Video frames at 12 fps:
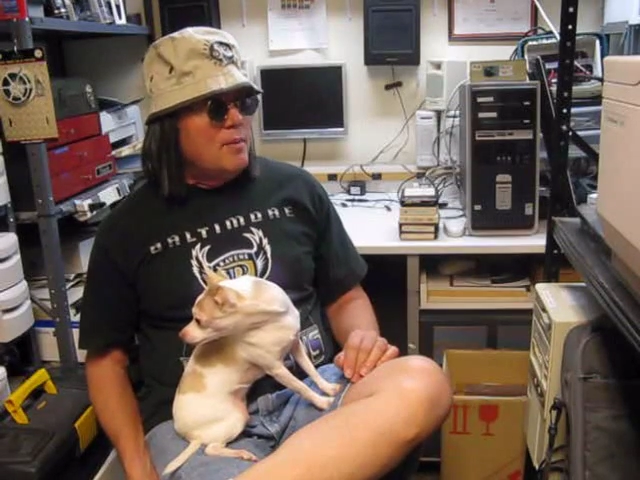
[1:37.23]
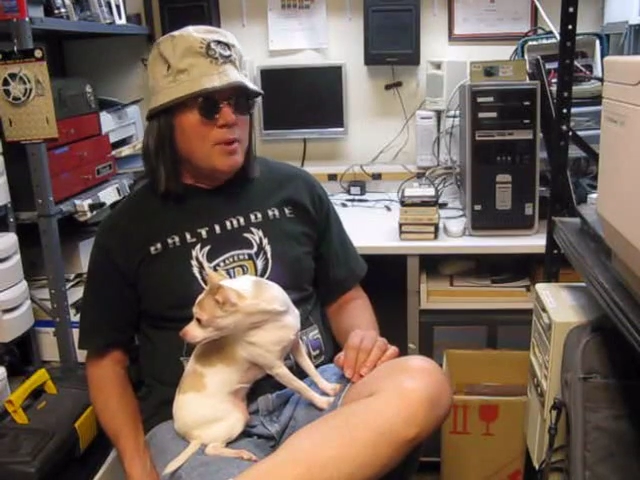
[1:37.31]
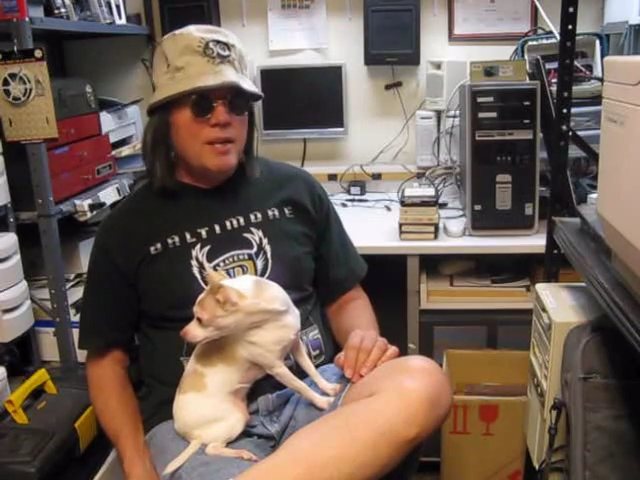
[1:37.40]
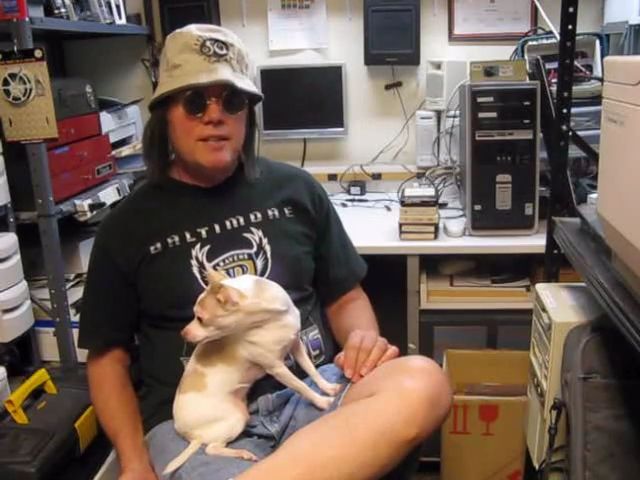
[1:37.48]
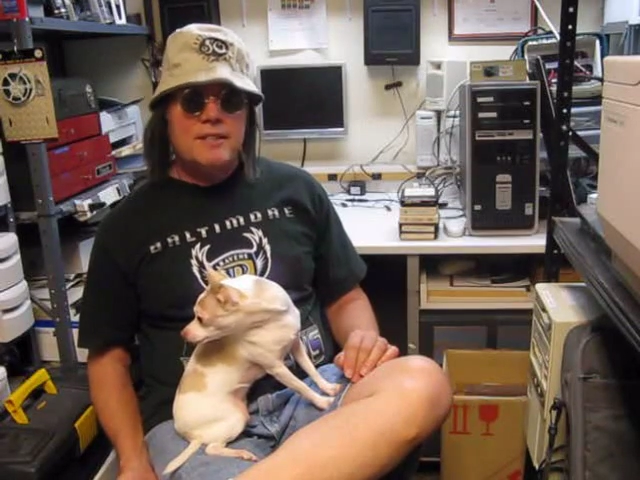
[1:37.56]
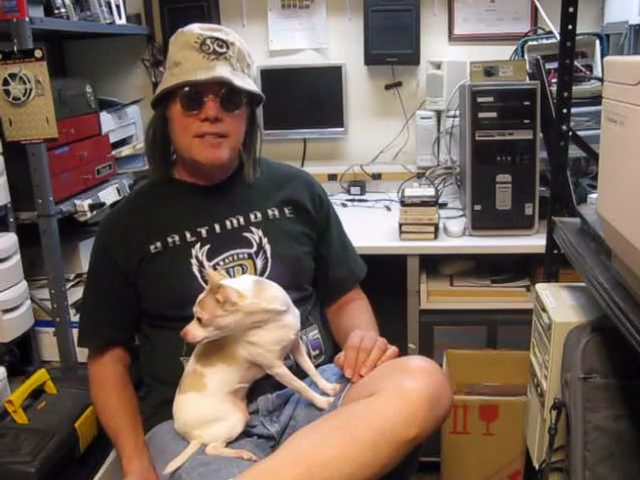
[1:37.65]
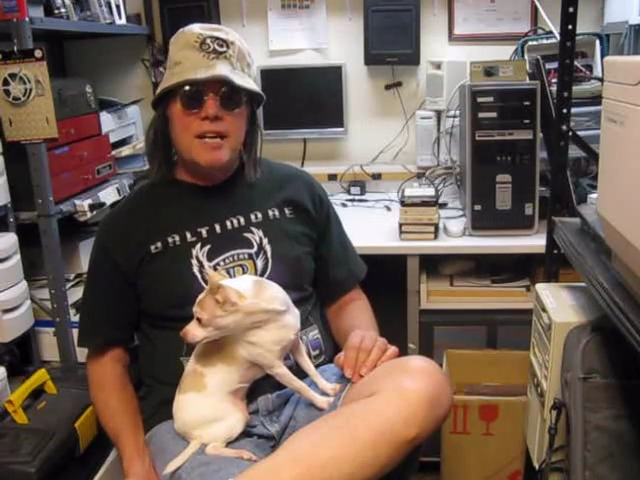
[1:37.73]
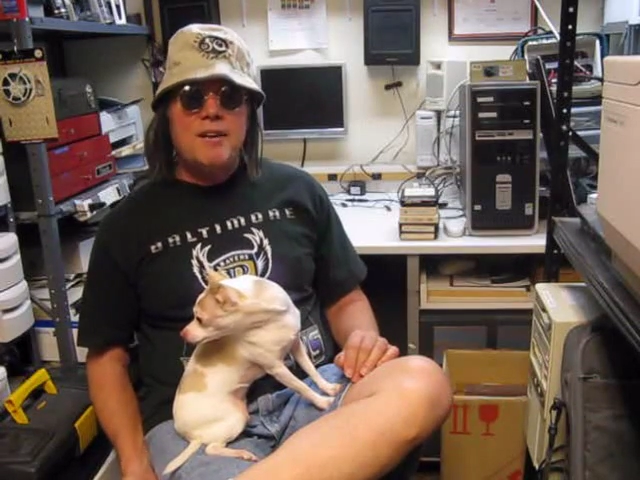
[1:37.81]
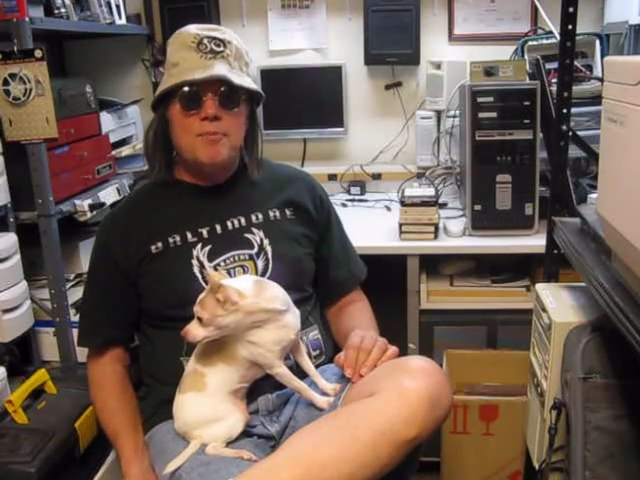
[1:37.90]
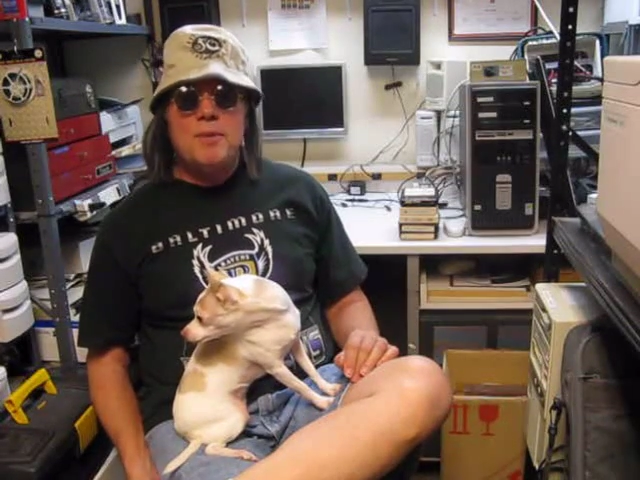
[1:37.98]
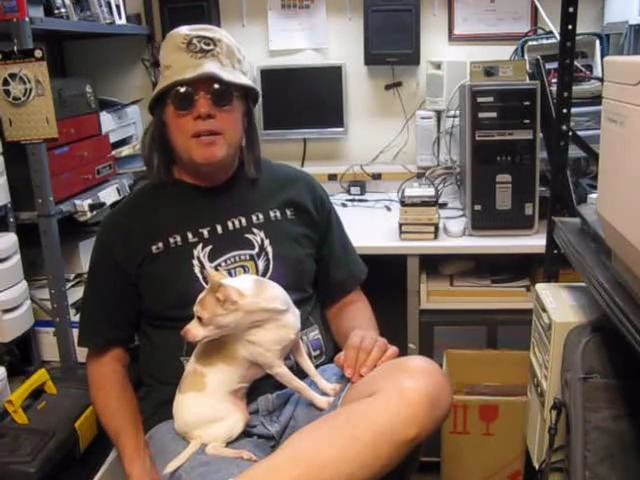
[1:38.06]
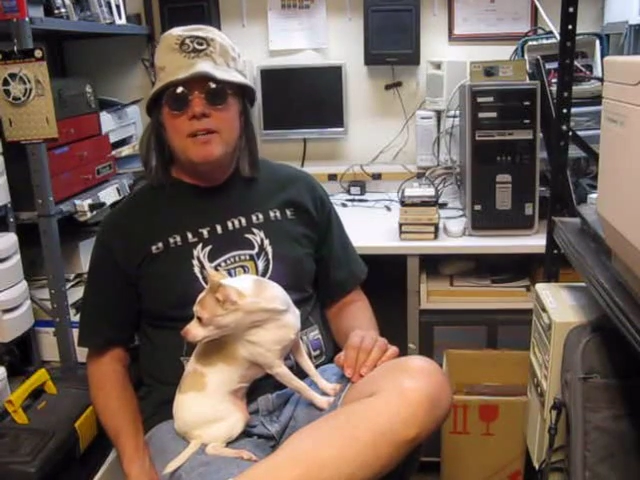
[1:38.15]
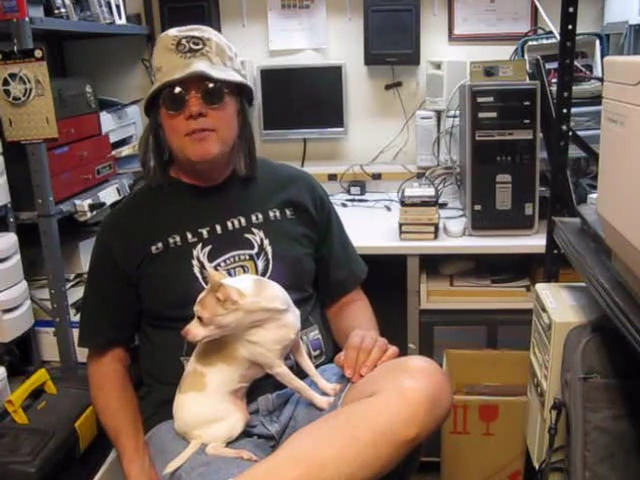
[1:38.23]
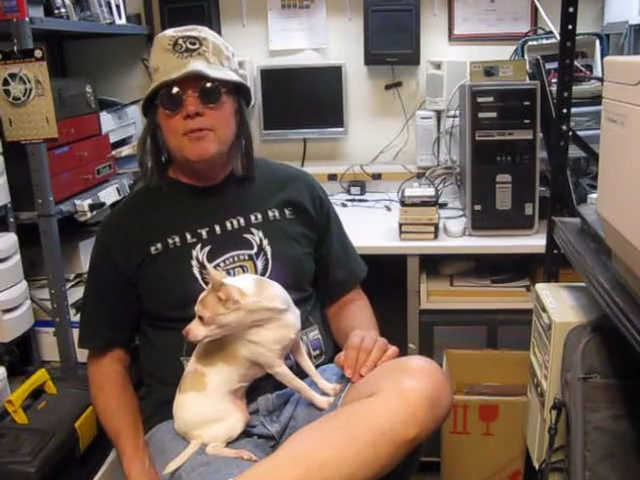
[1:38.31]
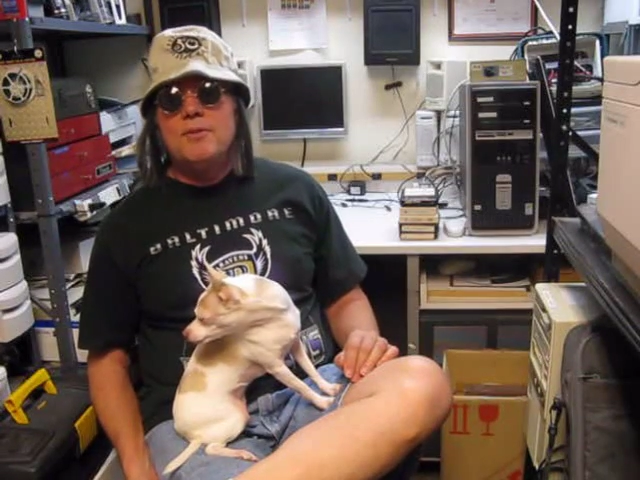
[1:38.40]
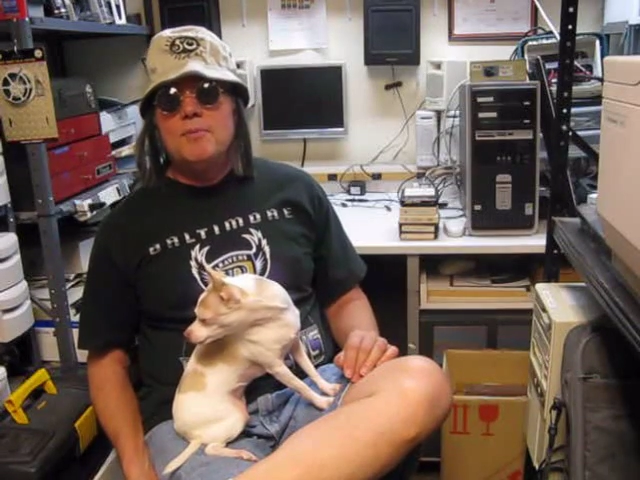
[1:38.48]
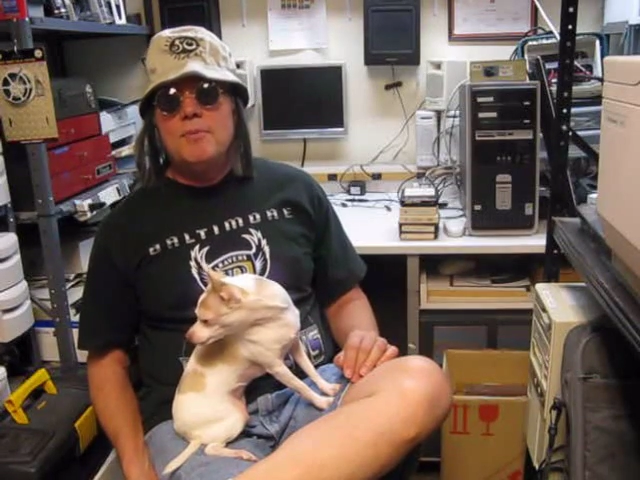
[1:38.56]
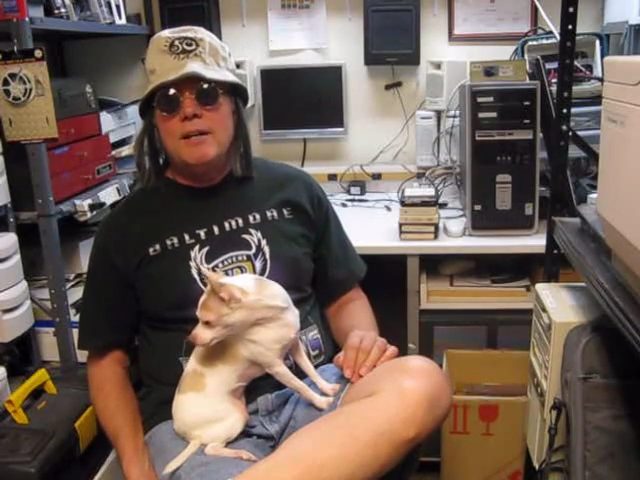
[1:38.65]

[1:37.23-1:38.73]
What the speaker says: But it saved me from